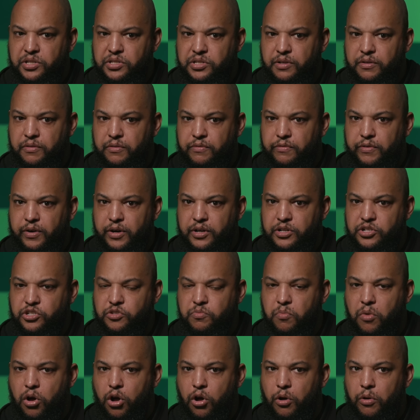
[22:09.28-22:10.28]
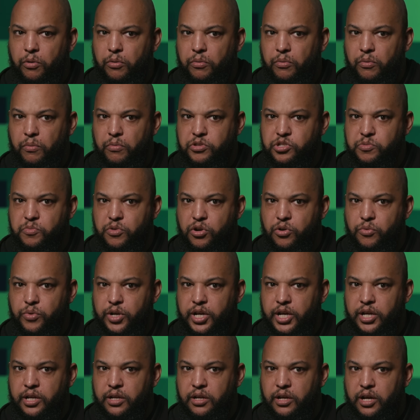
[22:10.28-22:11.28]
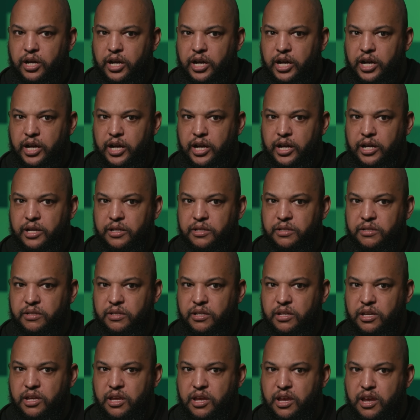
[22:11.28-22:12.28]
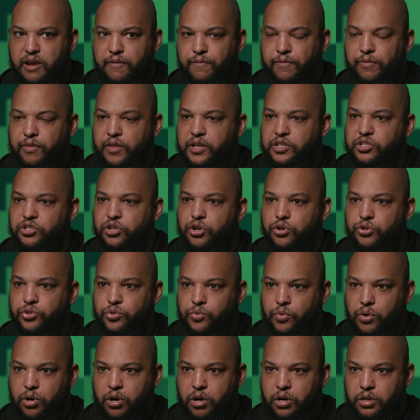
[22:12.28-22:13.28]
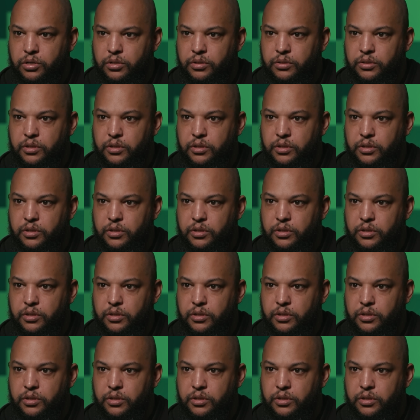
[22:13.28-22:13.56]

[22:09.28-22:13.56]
it's a very small way. If this goes wrong